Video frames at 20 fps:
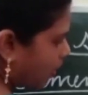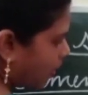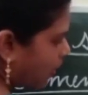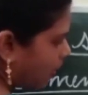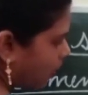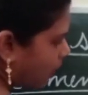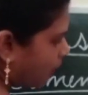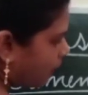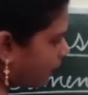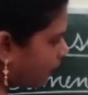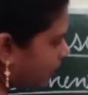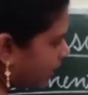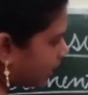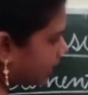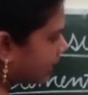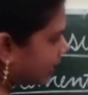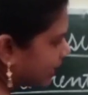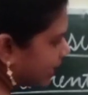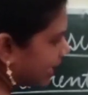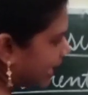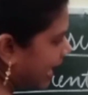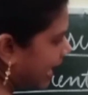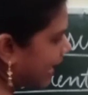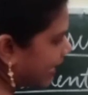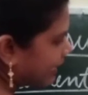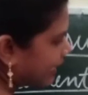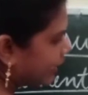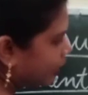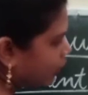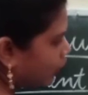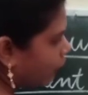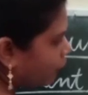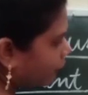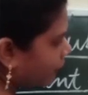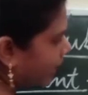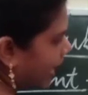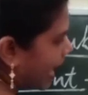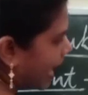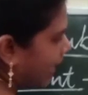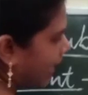one kind of
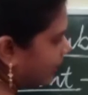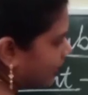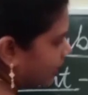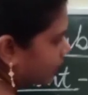atom.